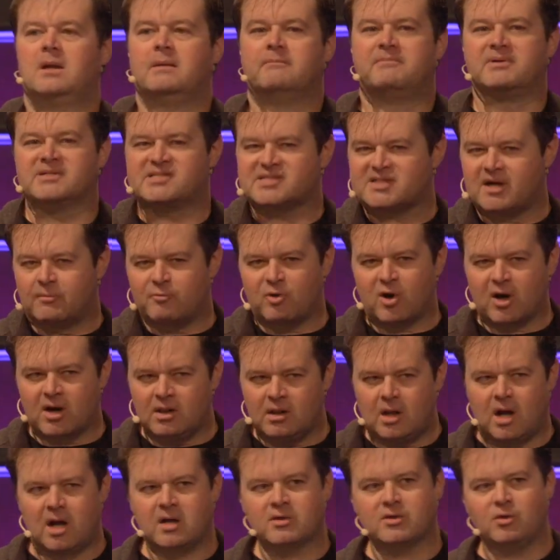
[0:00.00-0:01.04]
But somewhere
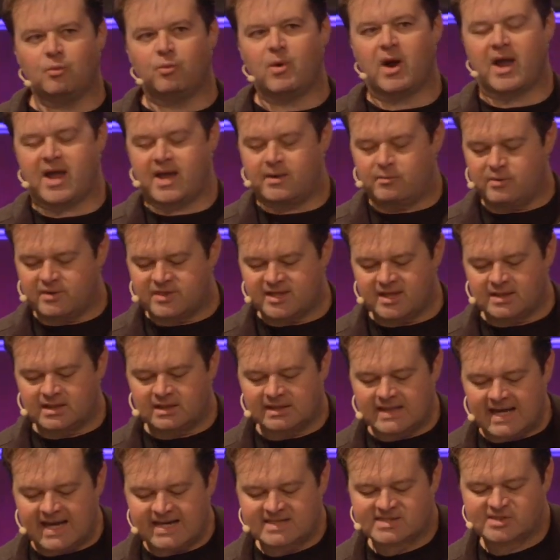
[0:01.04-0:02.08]
along the way, within the
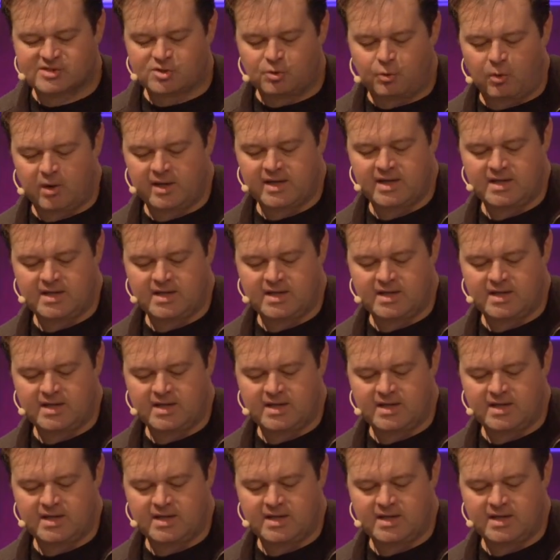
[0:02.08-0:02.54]
last 20